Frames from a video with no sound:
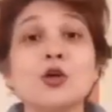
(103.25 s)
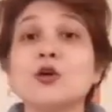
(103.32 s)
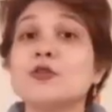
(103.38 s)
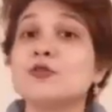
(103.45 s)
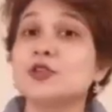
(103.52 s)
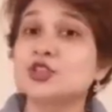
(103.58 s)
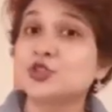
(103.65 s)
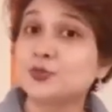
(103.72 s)

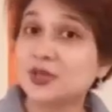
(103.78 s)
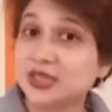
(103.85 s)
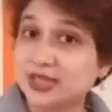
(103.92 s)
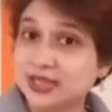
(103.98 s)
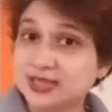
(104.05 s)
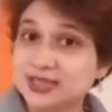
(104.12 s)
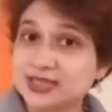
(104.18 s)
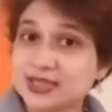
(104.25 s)
which
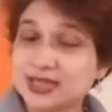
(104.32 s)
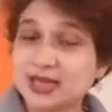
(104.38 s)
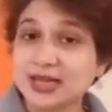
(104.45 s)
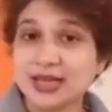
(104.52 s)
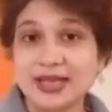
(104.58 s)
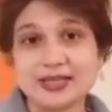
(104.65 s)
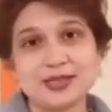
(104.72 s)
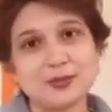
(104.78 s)
begins
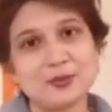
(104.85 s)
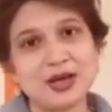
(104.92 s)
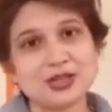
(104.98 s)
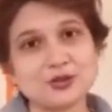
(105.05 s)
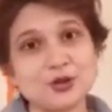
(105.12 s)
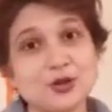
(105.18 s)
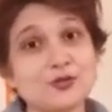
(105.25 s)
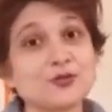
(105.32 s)
in the
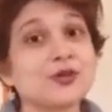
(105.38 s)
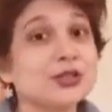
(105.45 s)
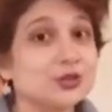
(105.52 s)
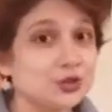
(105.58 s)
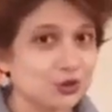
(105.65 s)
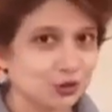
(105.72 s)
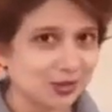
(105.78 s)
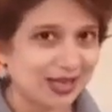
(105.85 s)
month of
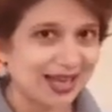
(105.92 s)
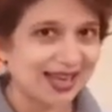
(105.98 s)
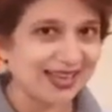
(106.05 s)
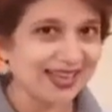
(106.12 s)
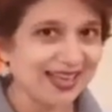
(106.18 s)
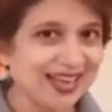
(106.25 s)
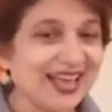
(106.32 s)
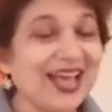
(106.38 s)

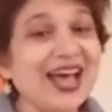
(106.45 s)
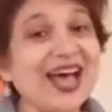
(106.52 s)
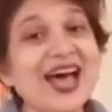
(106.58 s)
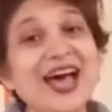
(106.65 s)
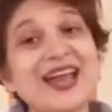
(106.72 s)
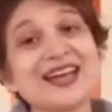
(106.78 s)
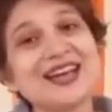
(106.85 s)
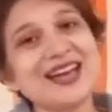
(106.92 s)
July
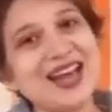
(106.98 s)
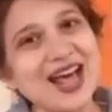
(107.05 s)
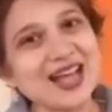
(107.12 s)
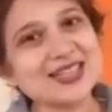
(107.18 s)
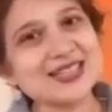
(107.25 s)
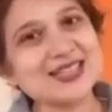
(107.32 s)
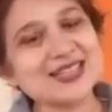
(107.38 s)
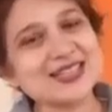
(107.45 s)
and
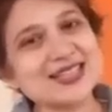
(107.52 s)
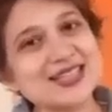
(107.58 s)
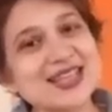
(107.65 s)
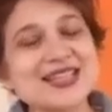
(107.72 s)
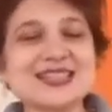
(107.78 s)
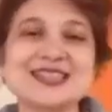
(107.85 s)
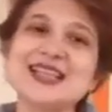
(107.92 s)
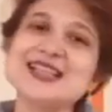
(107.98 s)
lasts
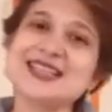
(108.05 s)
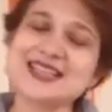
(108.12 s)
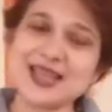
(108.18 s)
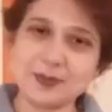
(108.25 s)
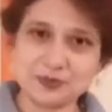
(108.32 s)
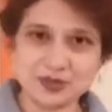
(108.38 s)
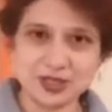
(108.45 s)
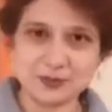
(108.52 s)
till
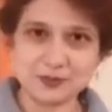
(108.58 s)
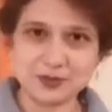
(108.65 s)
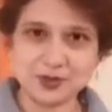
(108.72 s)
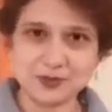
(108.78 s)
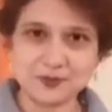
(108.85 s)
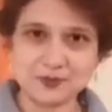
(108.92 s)
September.